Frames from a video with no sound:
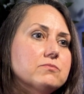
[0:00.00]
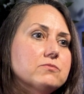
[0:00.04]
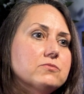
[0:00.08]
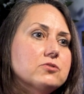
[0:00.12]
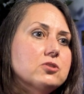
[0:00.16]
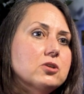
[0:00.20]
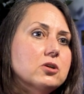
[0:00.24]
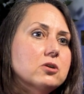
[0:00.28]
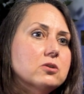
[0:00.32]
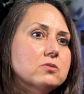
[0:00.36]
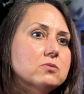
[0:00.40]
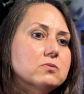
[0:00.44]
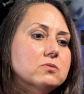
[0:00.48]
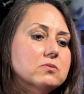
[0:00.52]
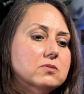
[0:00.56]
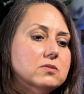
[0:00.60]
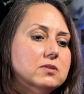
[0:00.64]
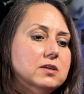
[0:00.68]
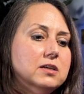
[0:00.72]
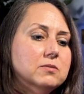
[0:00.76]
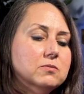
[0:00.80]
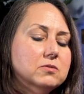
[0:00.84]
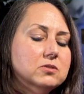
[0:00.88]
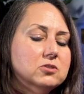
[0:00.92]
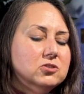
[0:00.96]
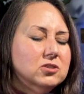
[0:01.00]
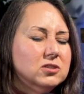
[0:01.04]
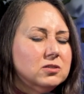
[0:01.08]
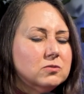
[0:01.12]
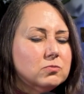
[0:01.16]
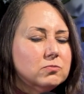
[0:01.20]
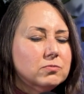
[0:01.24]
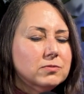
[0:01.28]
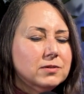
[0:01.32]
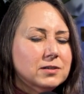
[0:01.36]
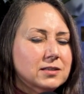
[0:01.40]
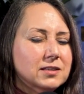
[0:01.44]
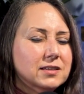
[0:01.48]
So it was just
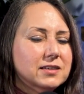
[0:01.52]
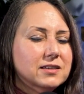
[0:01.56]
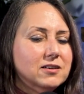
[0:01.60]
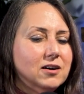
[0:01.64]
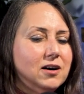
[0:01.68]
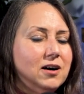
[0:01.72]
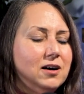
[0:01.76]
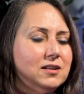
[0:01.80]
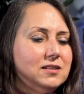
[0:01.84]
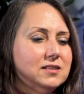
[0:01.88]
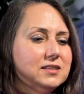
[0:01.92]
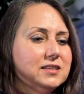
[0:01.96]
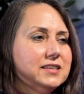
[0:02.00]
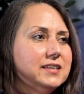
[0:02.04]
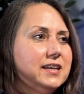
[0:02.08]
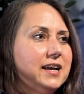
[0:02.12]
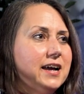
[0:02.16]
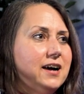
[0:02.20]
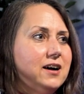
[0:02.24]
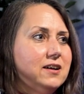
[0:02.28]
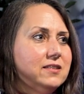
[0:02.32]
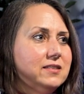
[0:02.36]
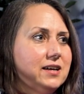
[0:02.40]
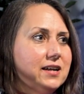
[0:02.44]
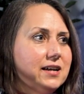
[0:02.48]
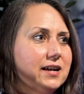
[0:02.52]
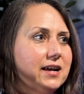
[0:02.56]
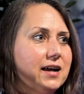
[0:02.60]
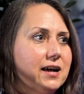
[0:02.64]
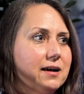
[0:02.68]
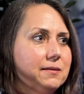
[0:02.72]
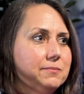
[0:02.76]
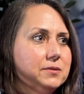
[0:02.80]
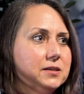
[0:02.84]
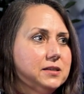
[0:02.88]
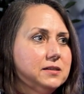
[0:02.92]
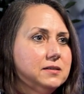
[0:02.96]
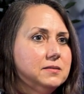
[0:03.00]
really galling how that
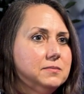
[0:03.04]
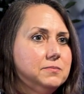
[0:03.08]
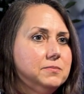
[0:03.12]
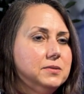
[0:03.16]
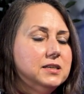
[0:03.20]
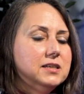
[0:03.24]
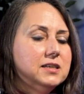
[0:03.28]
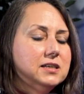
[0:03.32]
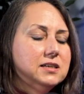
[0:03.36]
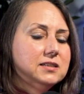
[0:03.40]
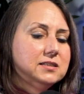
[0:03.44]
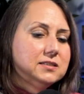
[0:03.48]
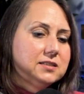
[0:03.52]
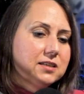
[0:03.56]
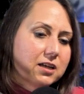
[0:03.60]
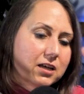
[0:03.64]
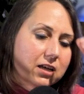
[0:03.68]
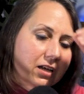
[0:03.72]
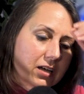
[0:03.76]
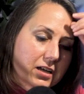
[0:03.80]
happened because,